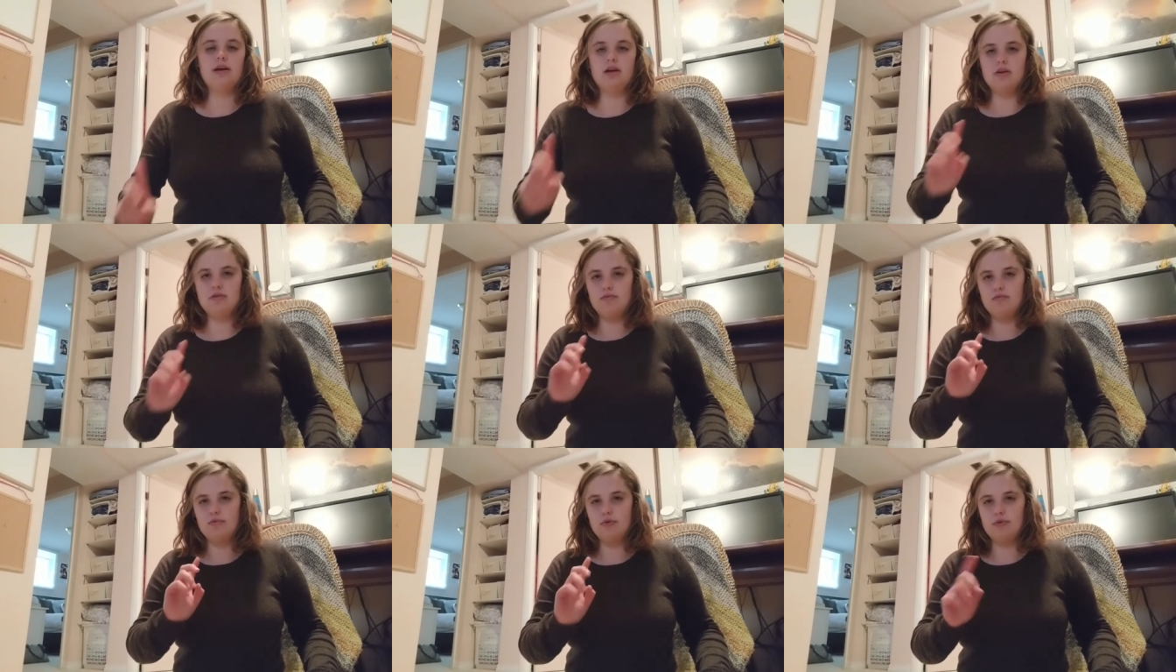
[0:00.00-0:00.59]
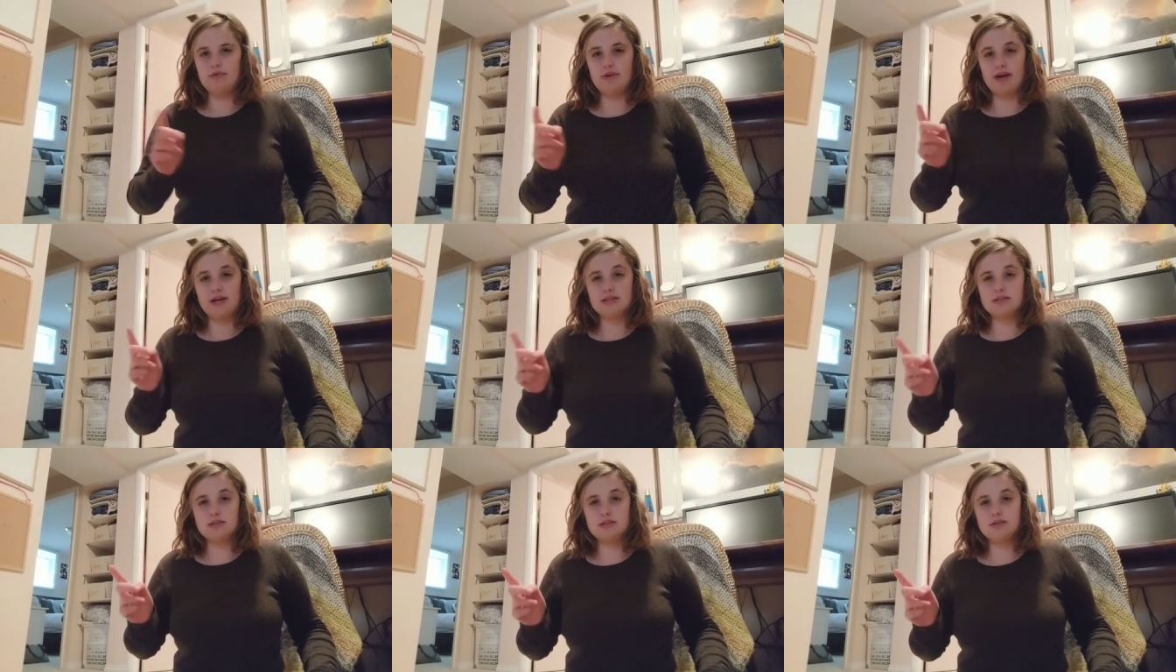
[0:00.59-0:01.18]
If you have
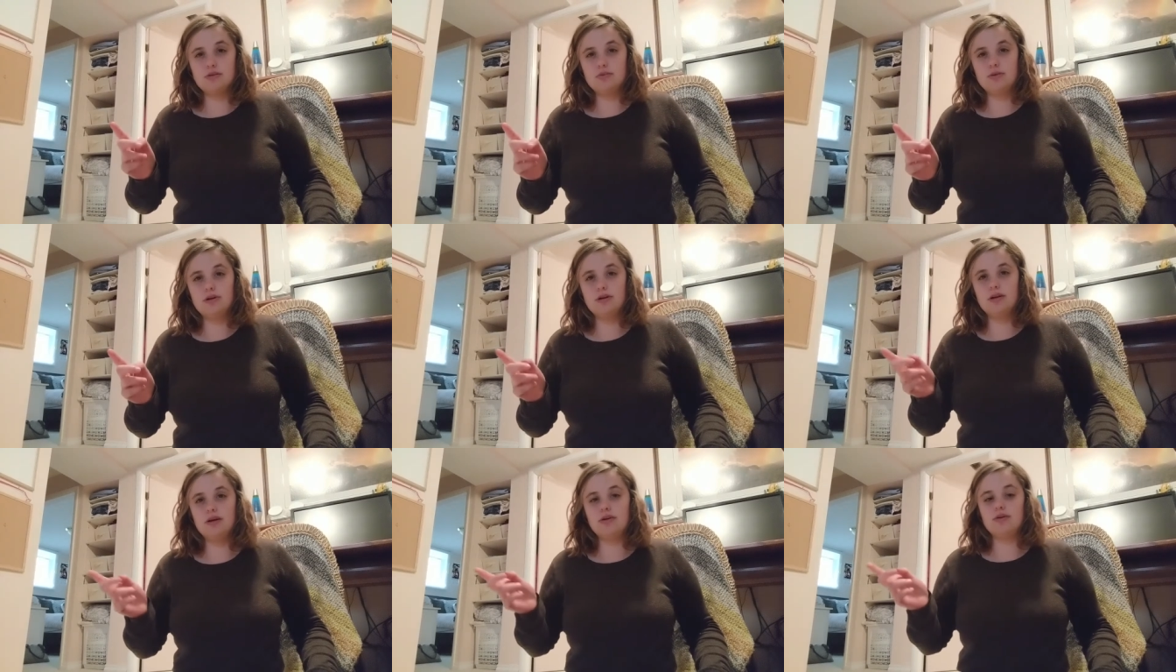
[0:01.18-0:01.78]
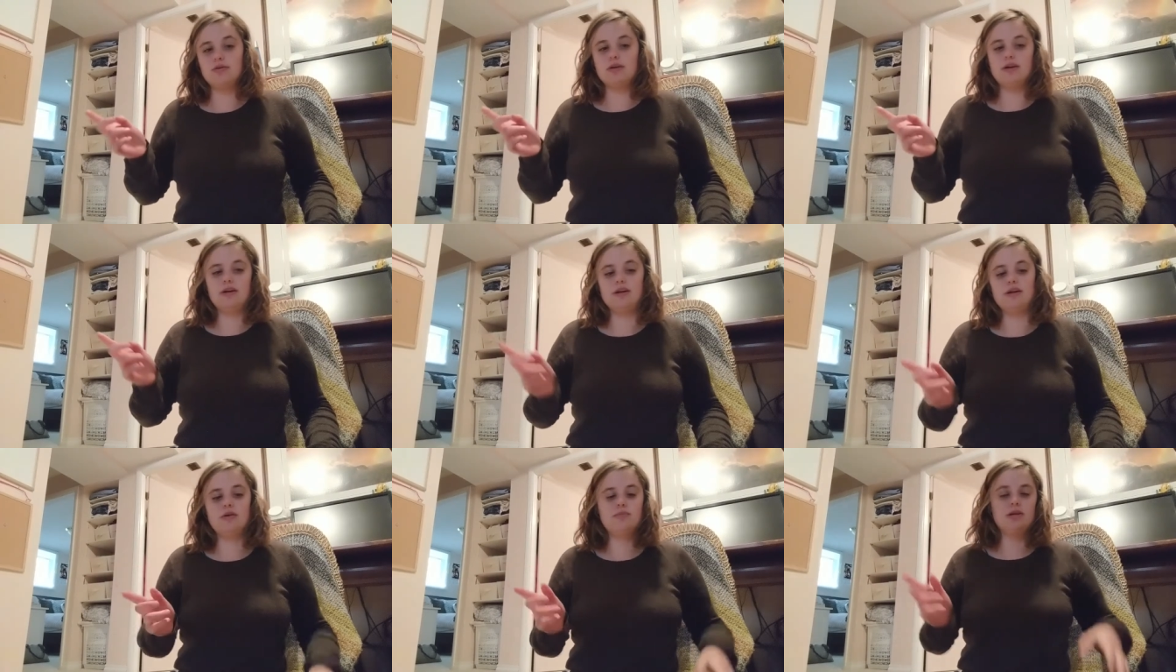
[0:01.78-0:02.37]
access to one, I know
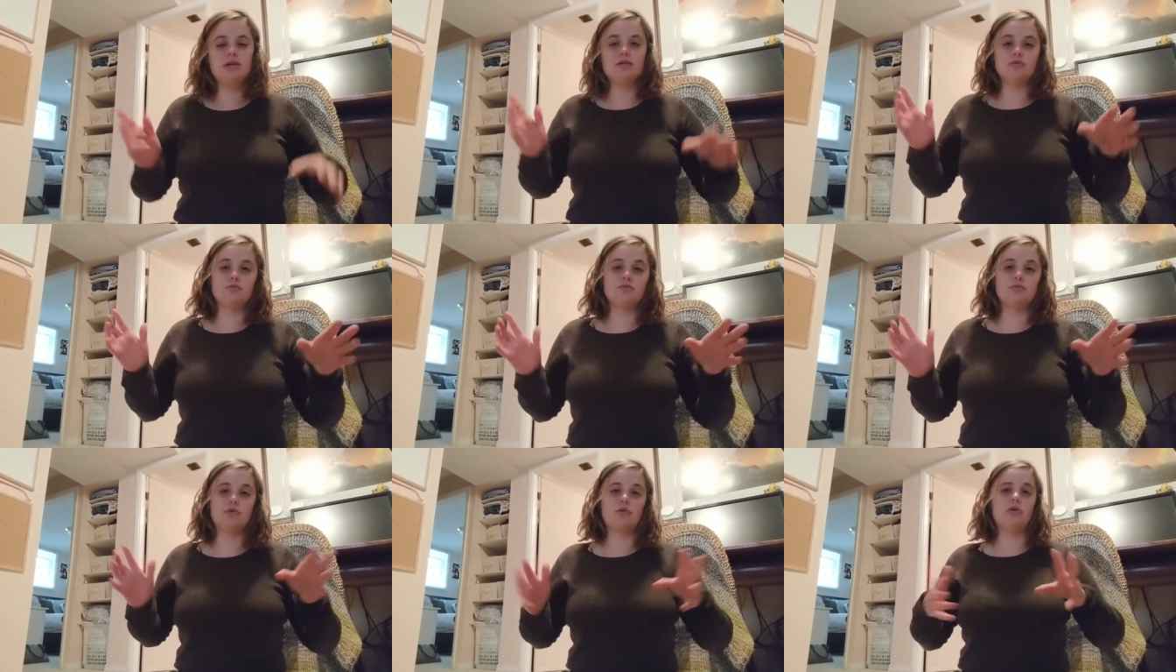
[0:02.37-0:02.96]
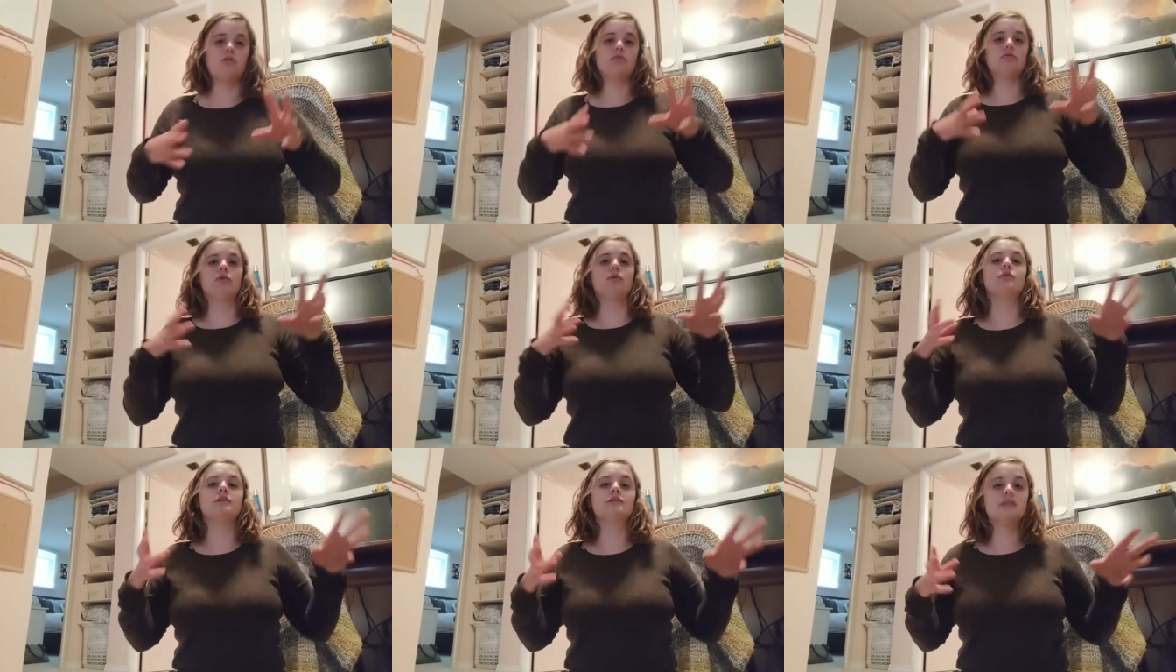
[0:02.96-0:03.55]
right now because of
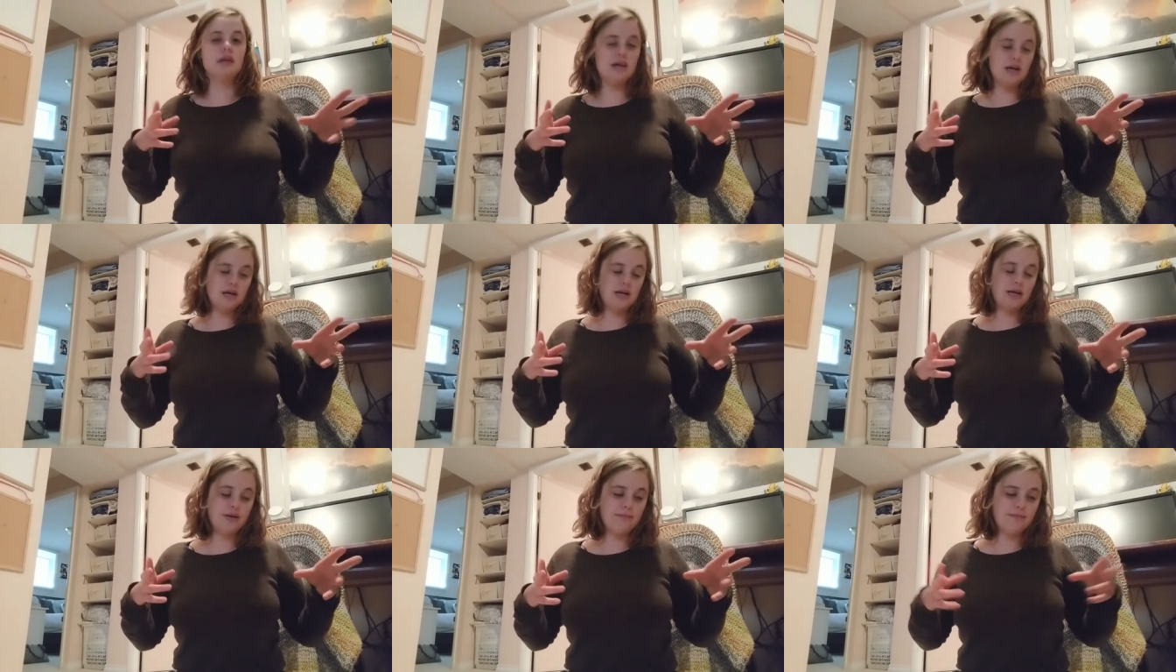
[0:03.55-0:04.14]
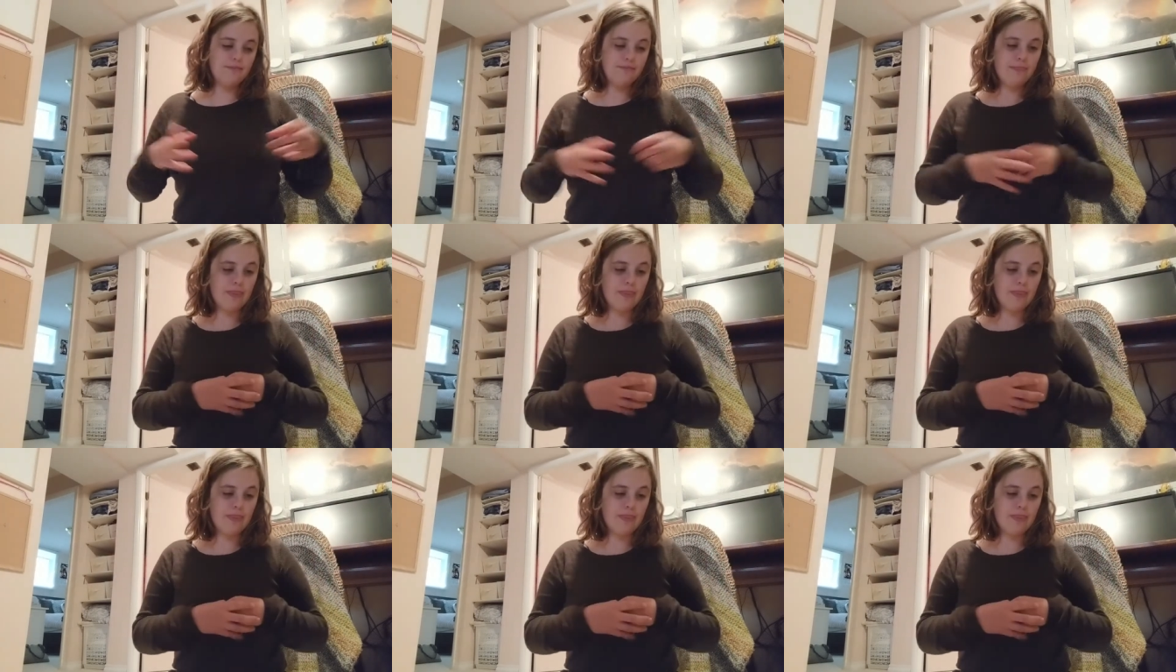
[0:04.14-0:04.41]
Corona time,